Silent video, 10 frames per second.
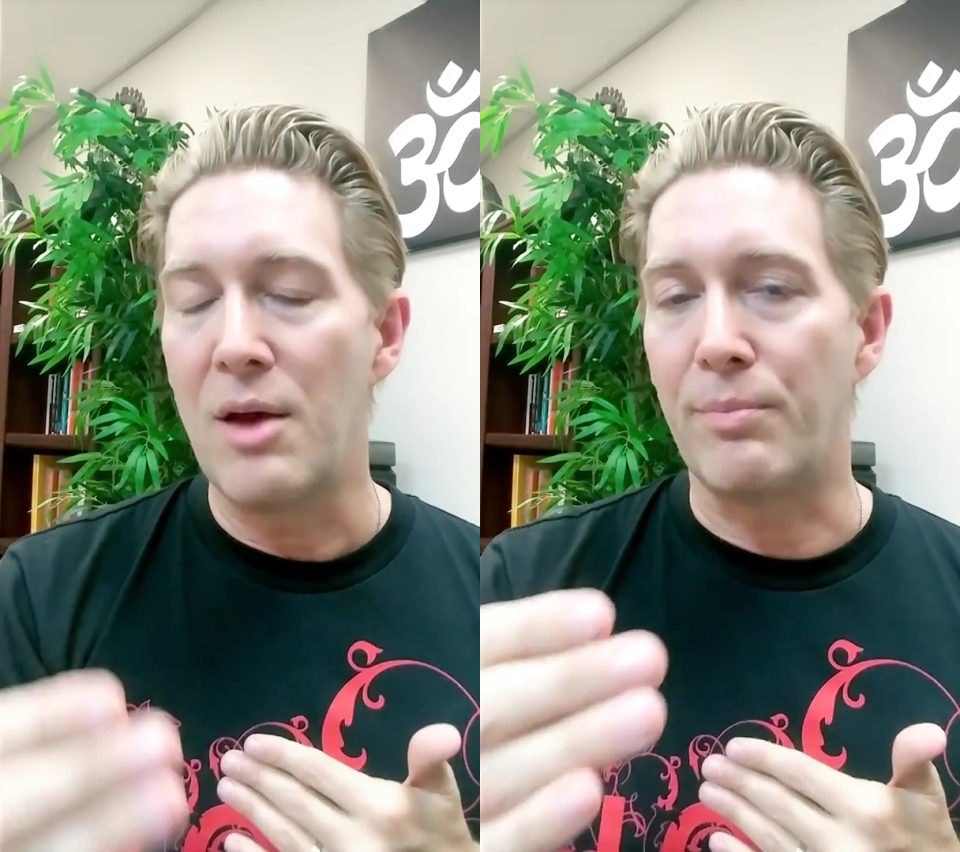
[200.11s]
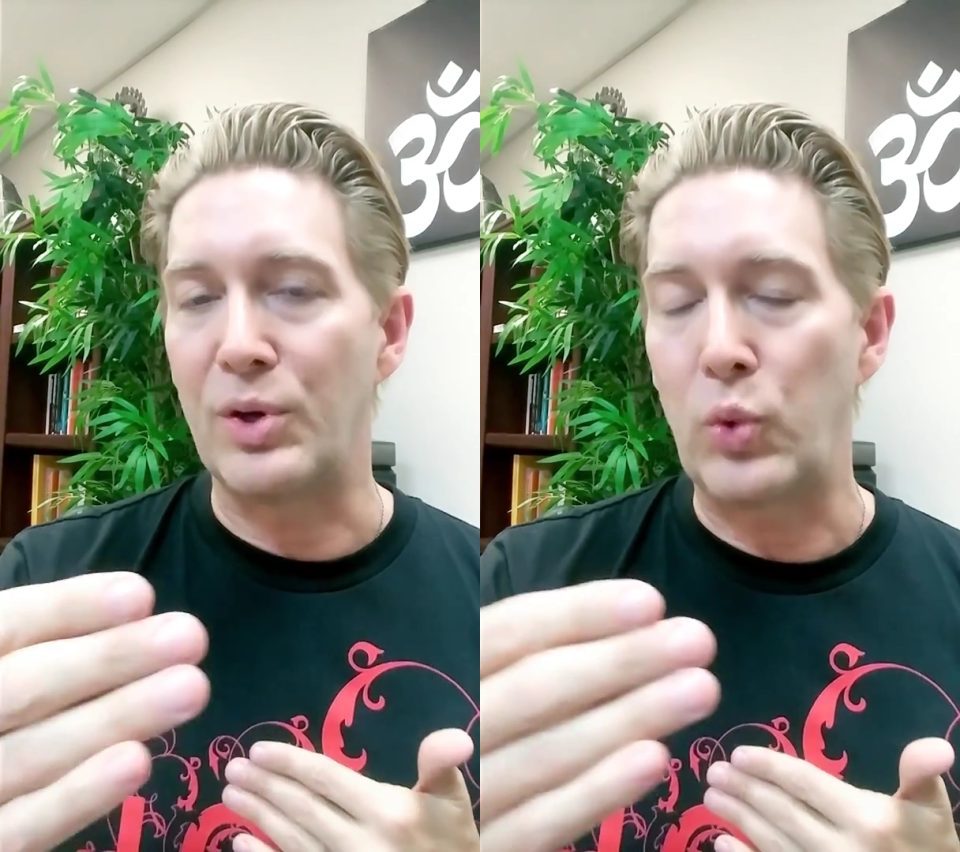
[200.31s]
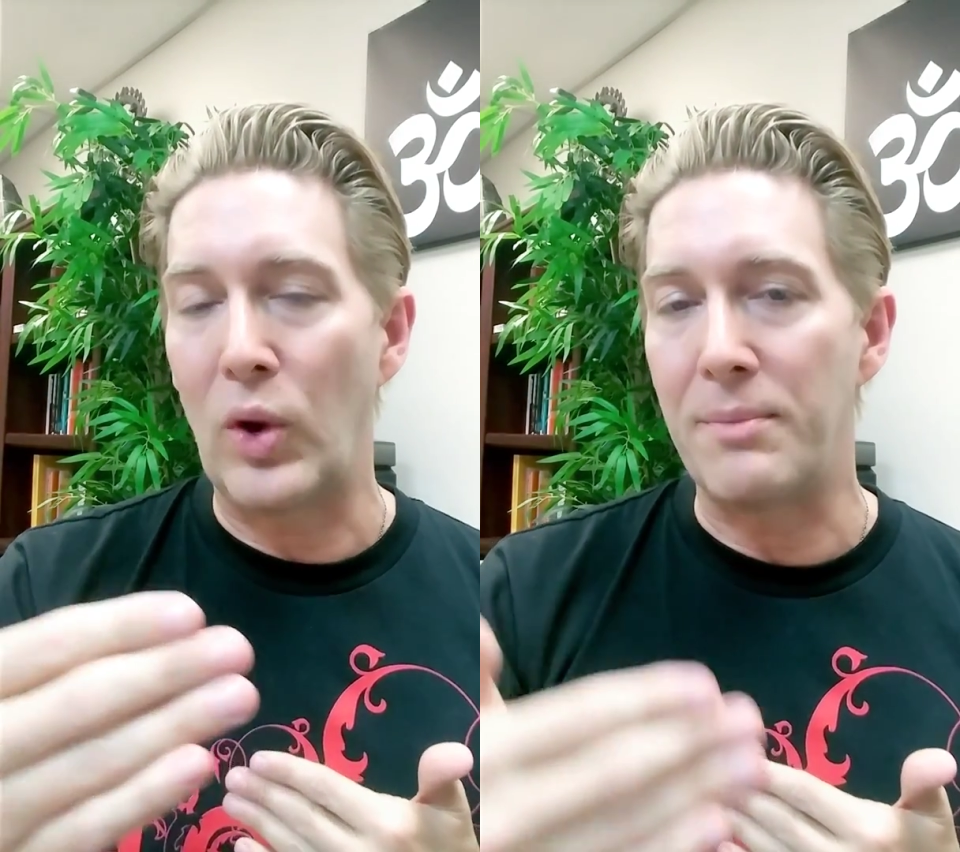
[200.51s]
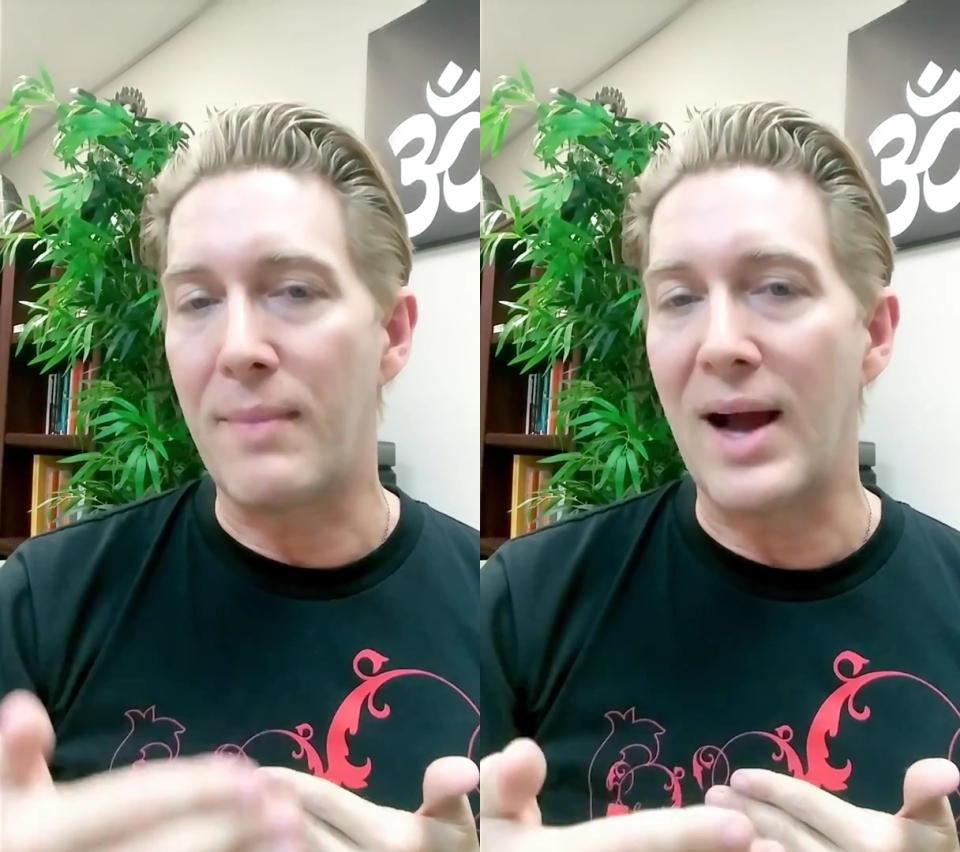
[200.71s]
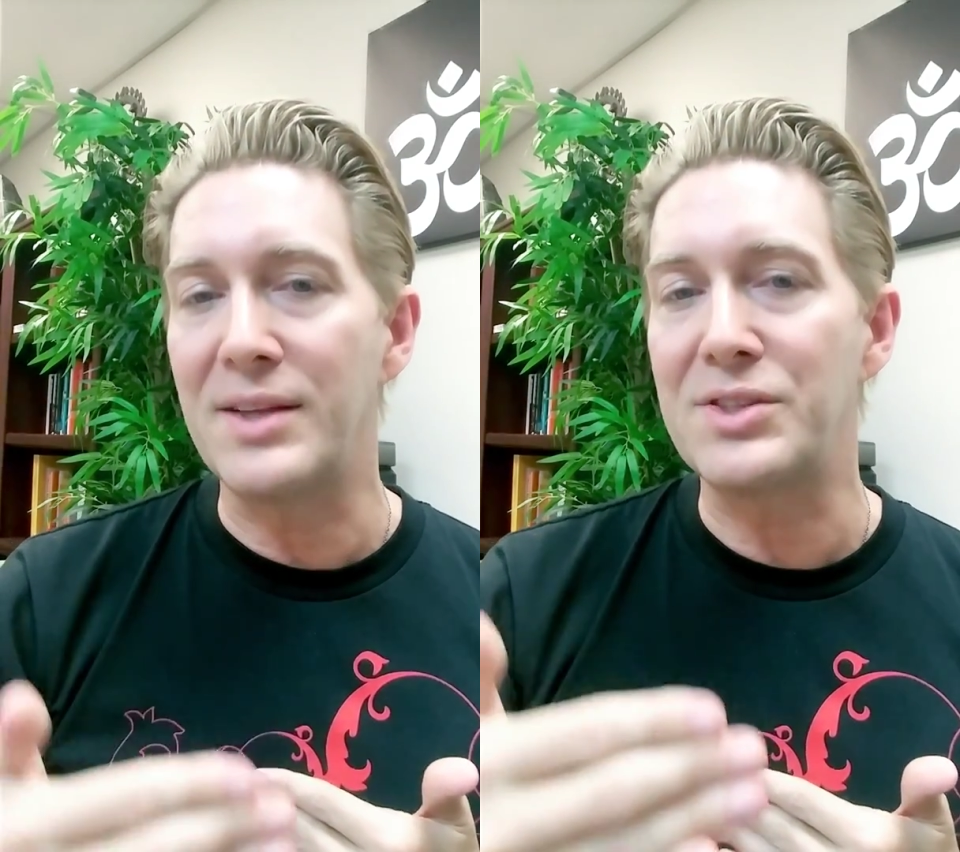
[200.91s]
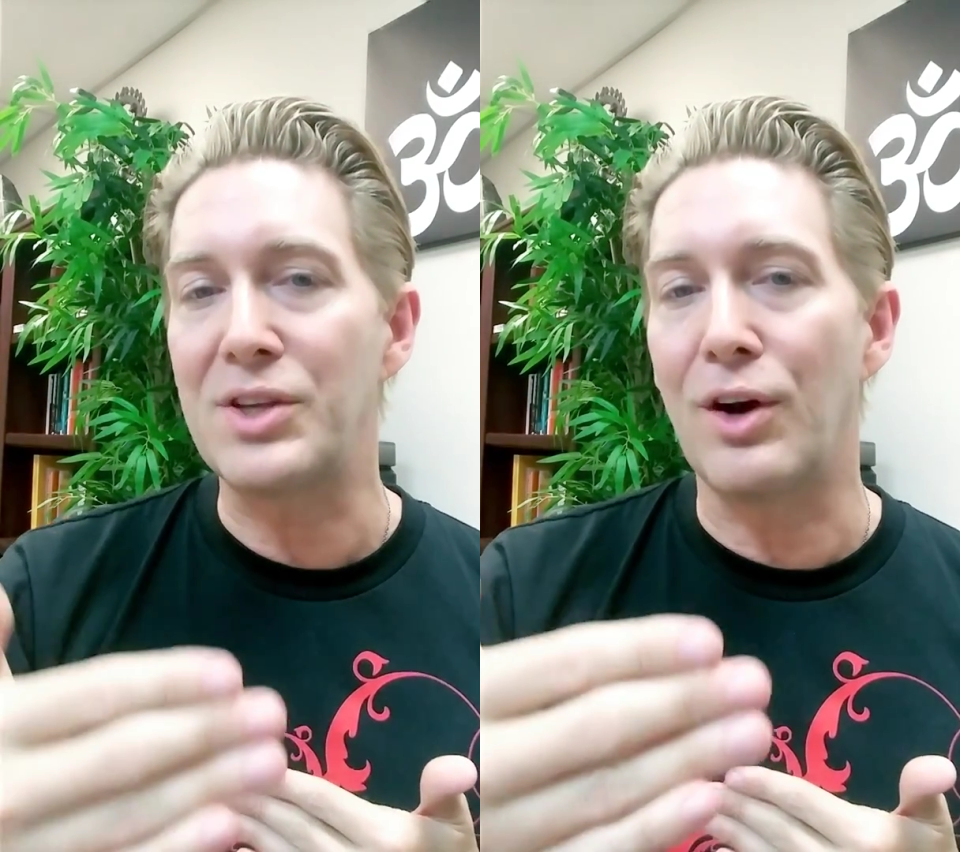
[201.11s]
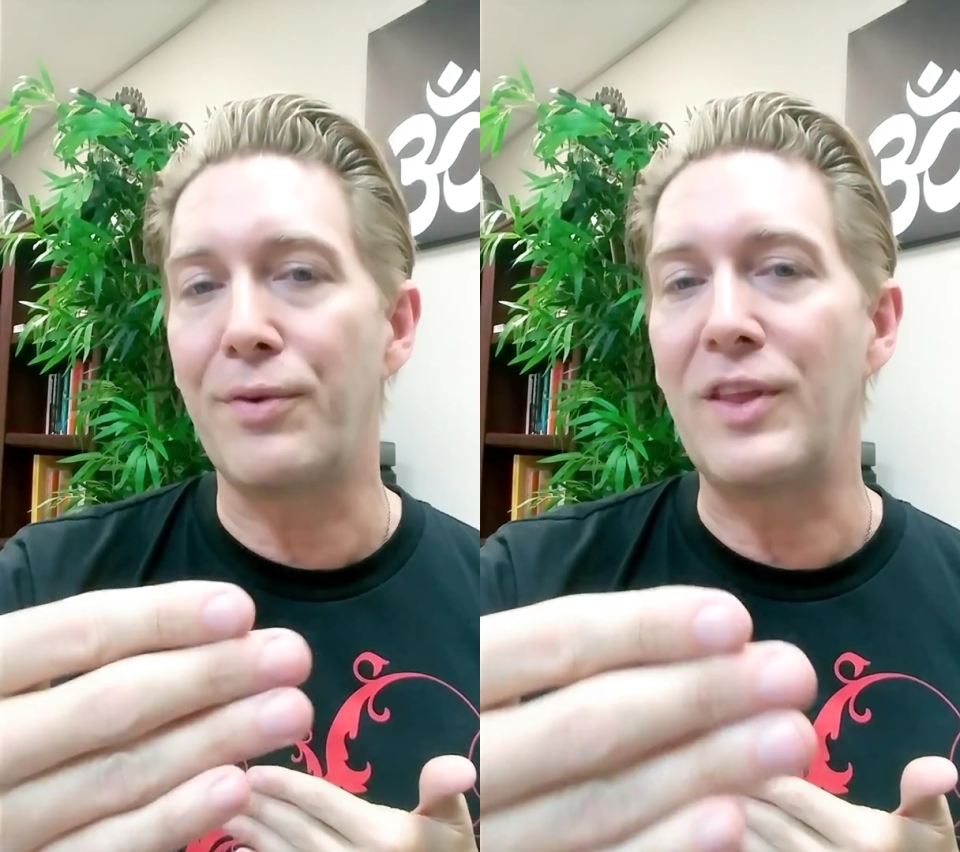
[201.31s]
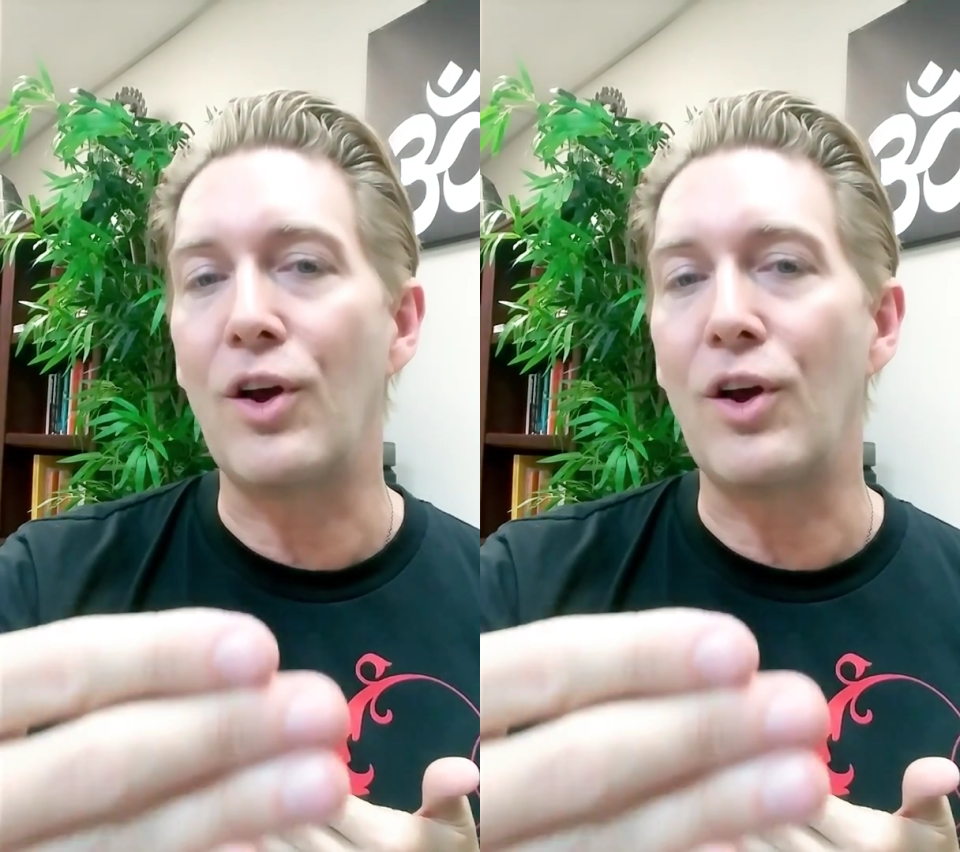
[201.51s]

between myself and